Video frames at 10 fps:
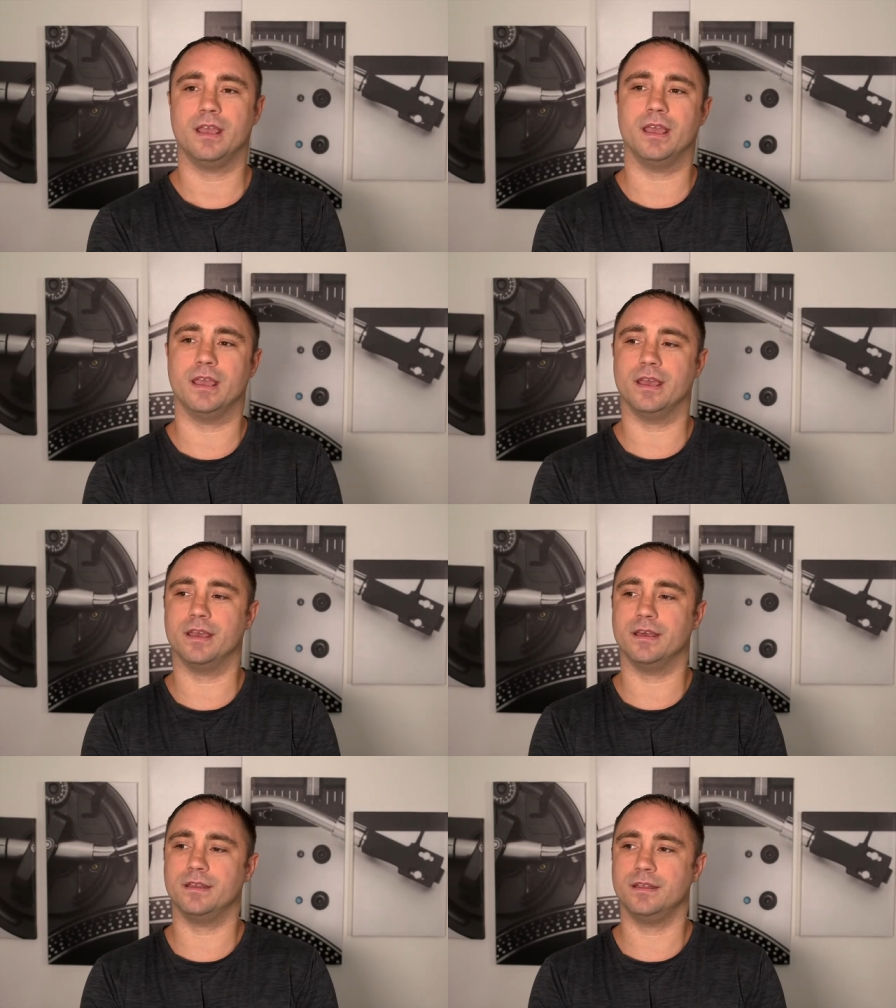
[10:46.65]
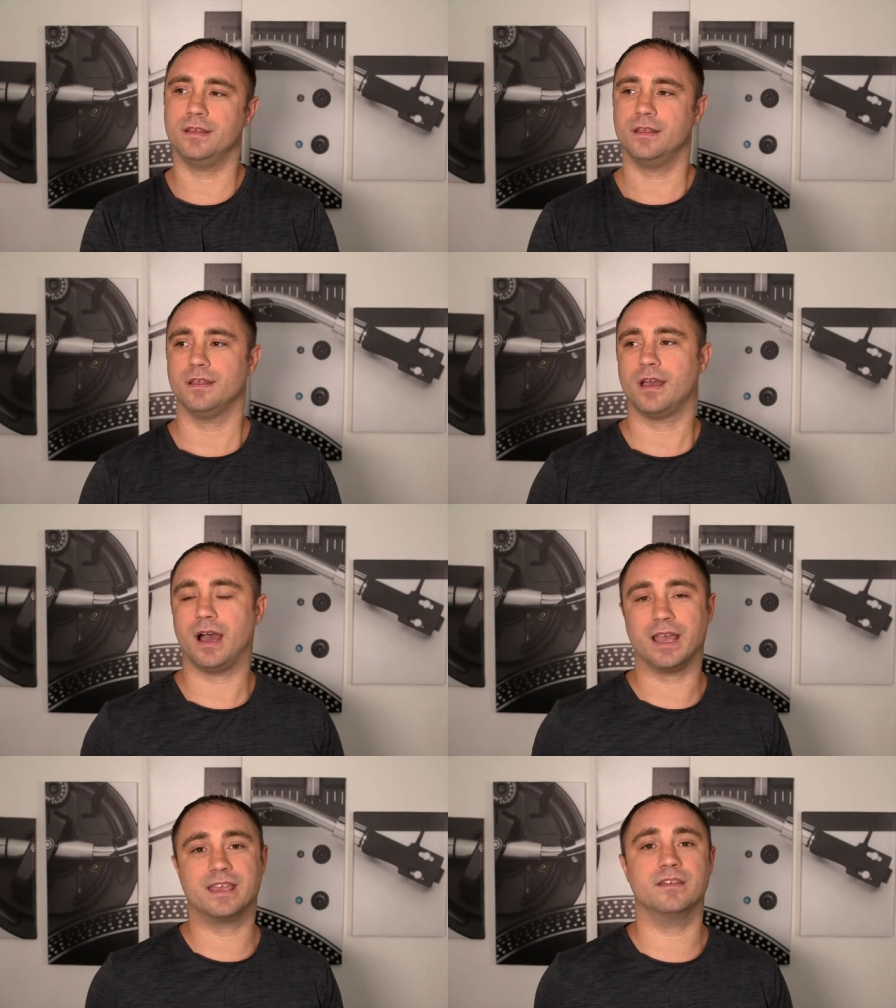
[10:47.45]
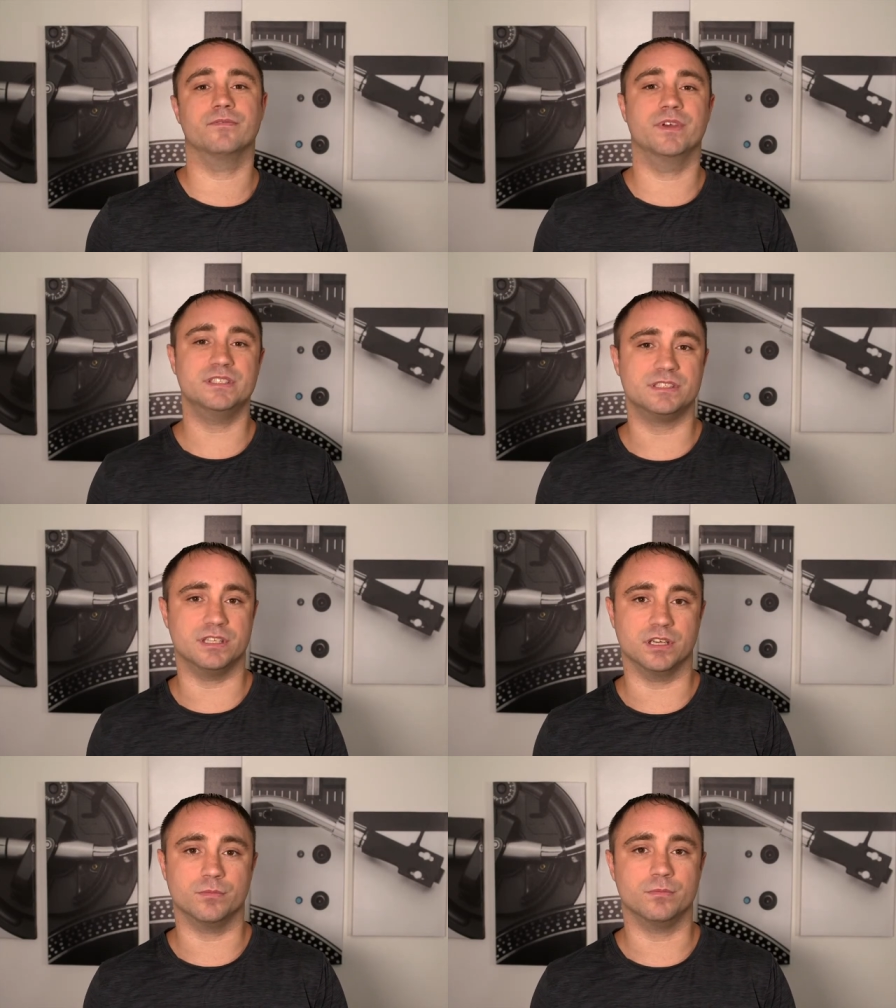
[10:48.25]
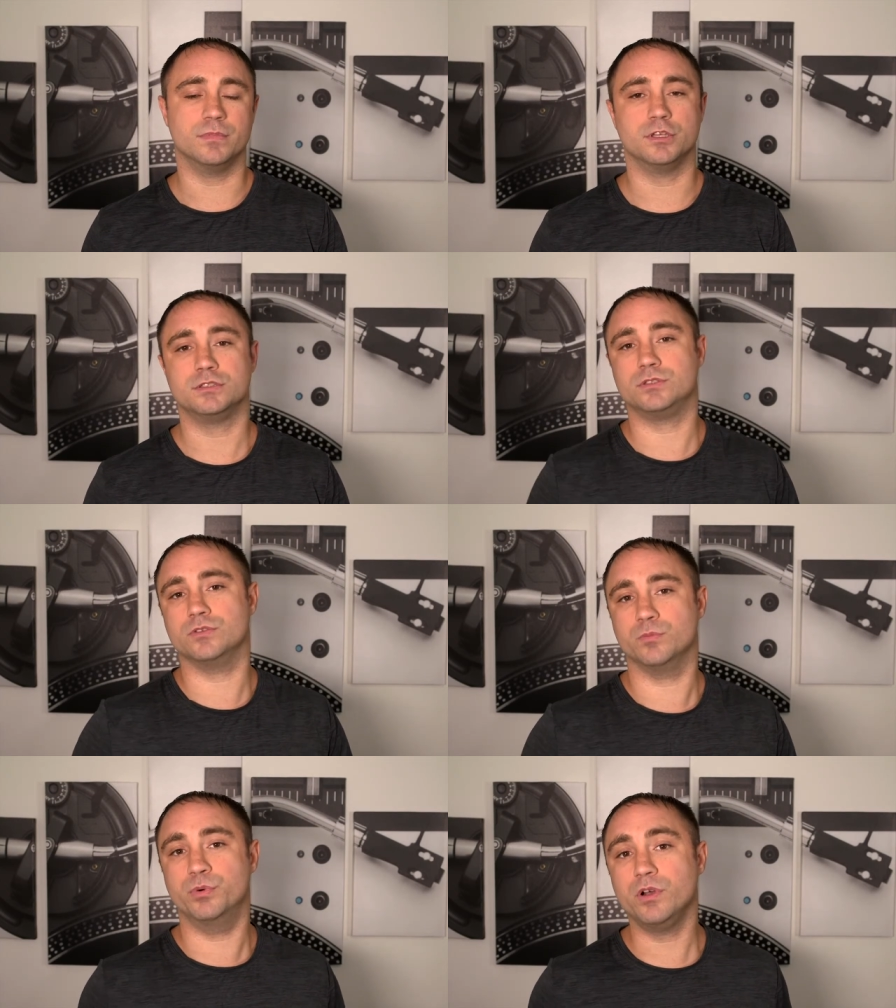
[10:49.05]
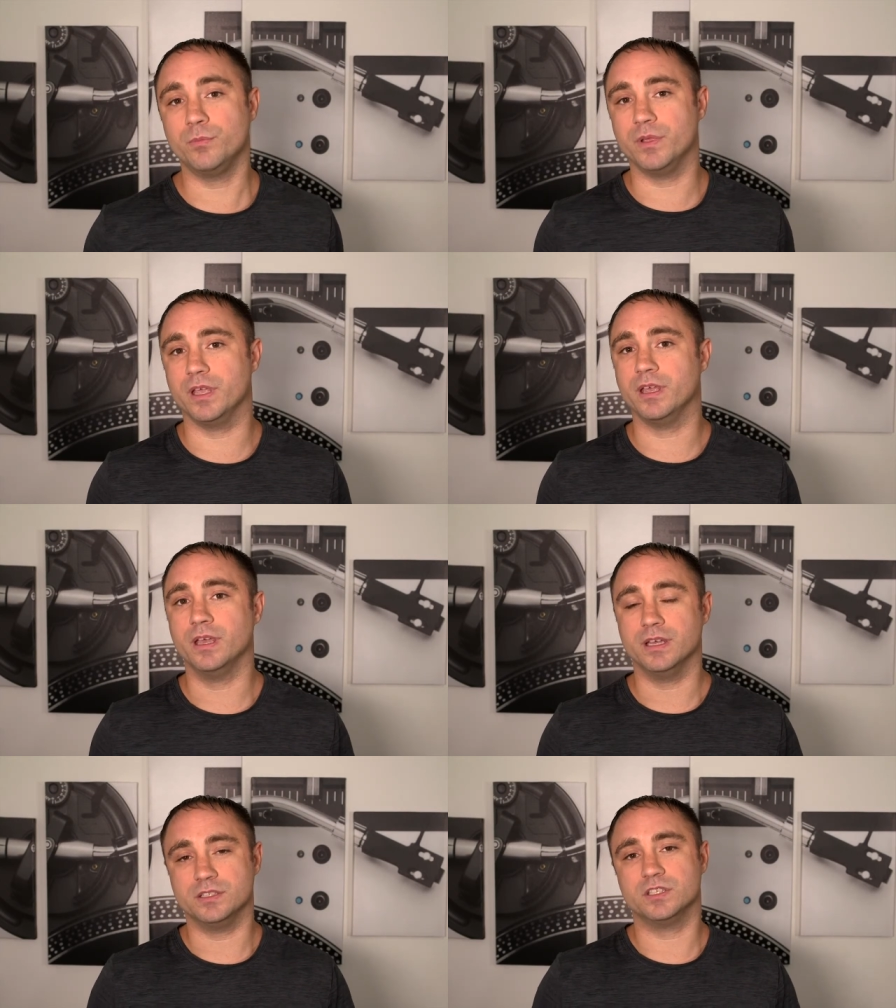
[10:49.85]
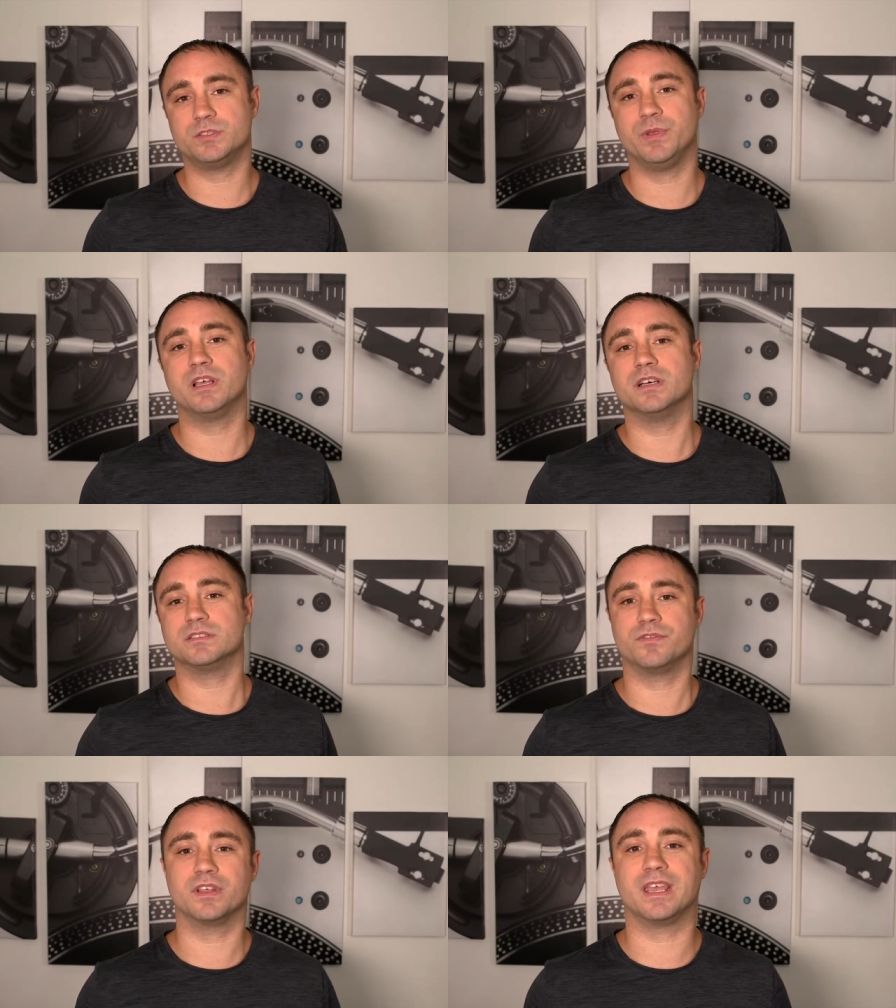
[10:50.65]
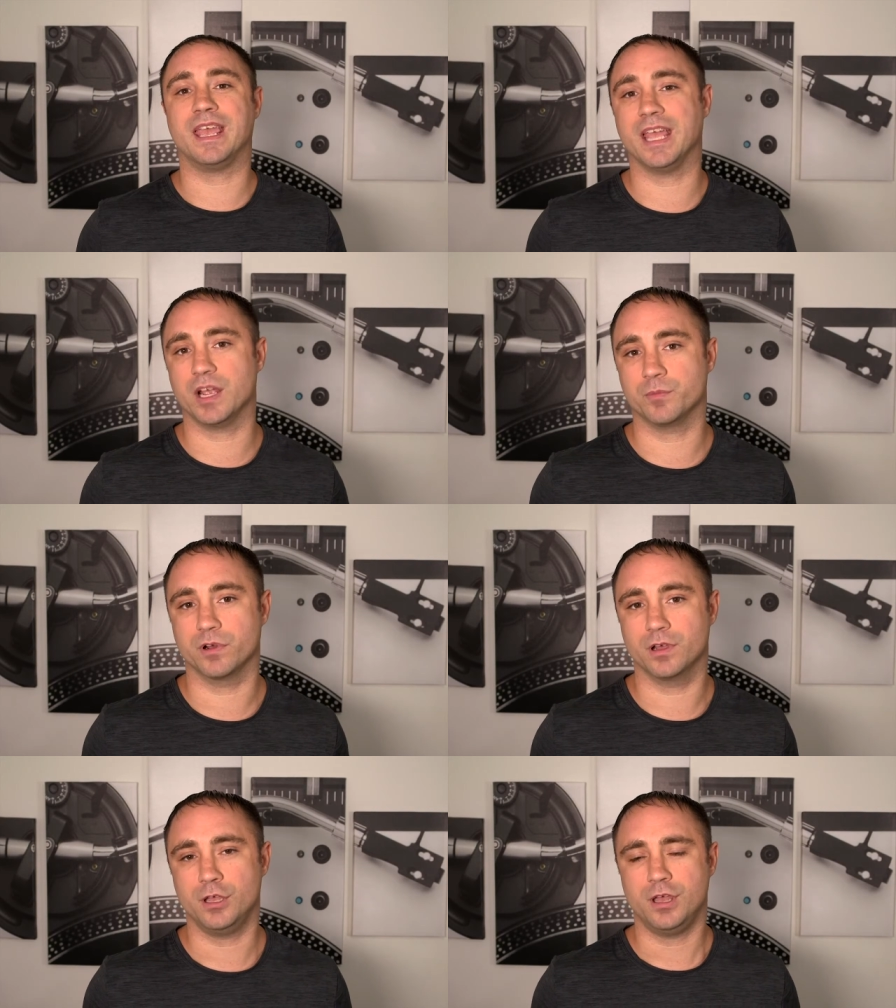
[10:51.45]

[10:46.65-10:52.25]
And I convinced them to book me just because of the camera.